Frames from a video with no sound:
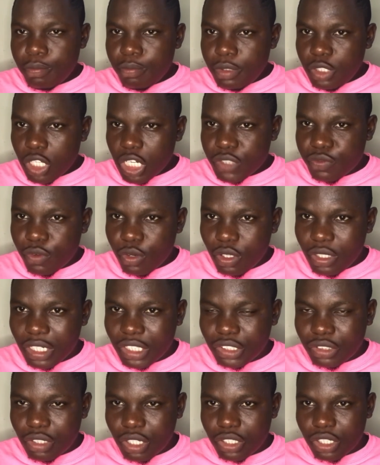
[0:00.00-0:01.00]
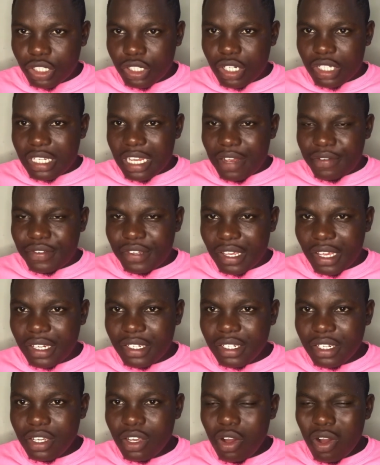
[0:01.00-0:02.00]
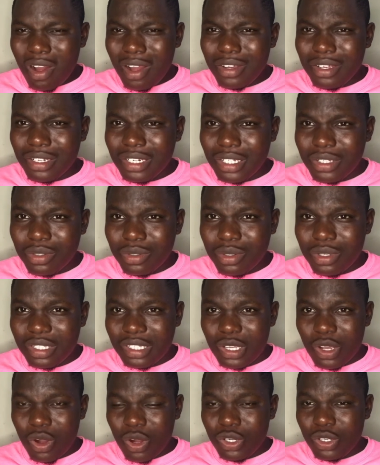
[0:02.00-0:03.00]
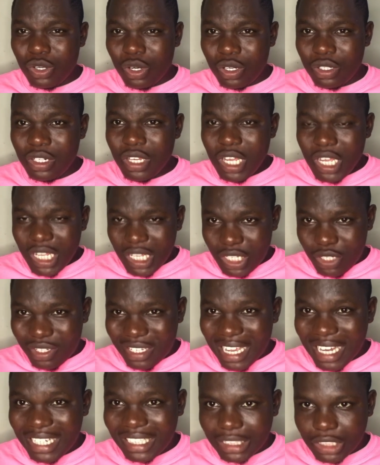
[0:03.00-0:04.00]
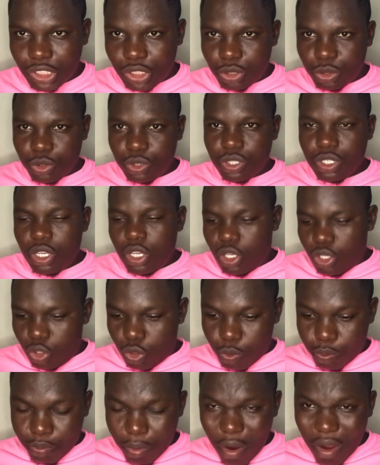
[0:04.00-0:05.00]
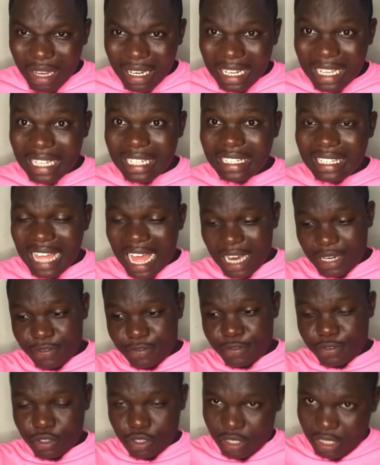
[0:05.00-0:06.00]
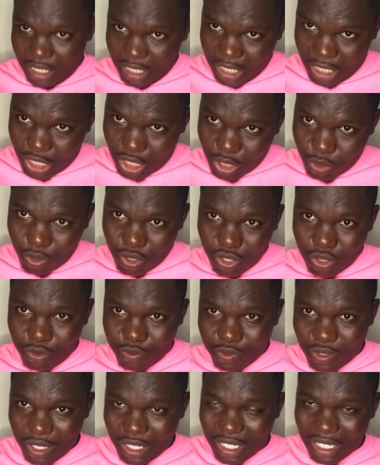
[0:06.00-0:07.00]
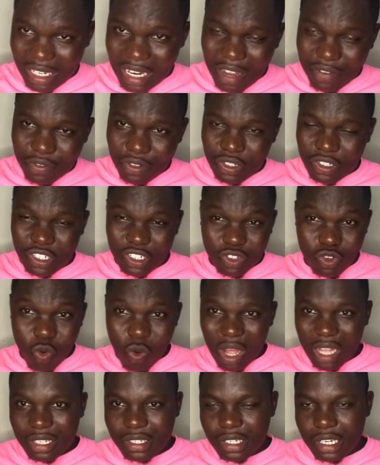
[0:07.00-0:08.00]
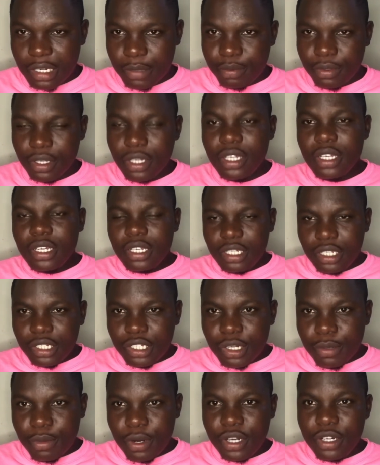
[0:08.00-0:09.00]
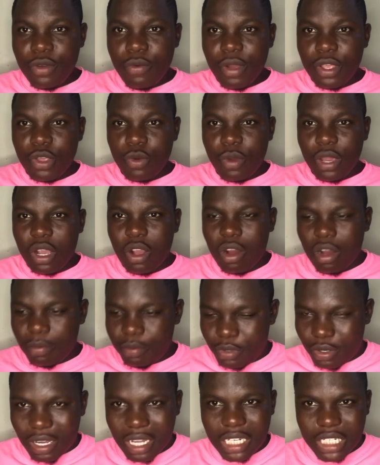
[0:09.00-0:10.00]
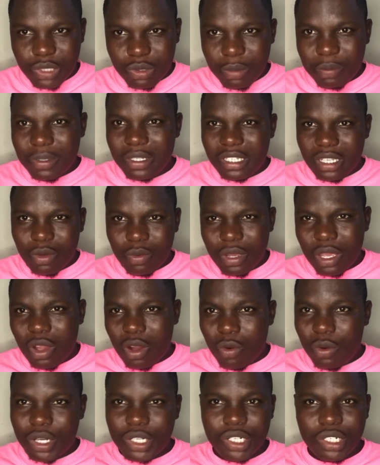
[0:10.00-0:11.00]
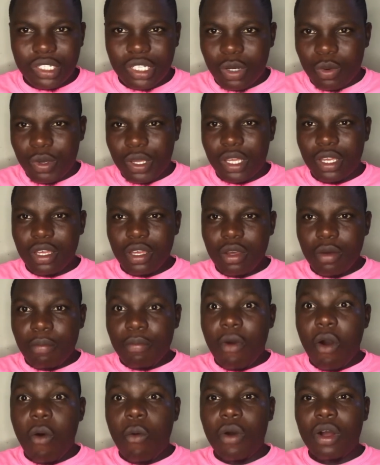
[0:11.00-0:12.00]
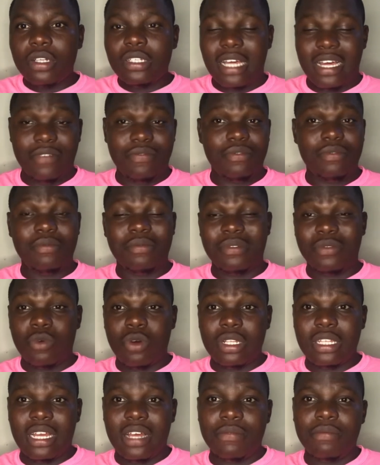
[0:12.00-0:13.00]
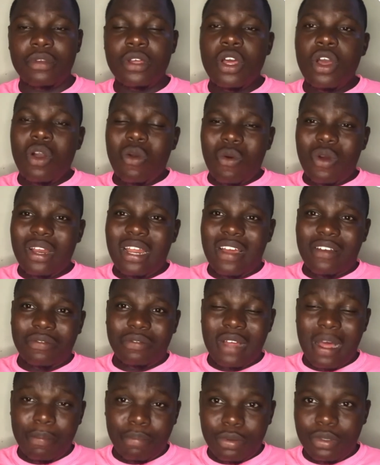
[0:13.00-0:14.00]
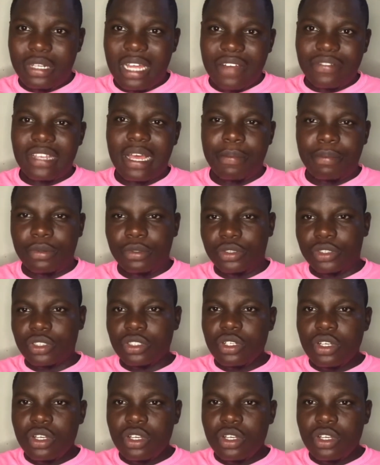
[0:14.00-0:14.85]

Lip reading: Just follow the instruction, just as I've said. All you need to do is the onion, you get the juice, you pour it in that frontage. Once you pour it in that frontage, go and sleep. In the morning when you wake up, you can sweep it away or wash it away. But what has happened.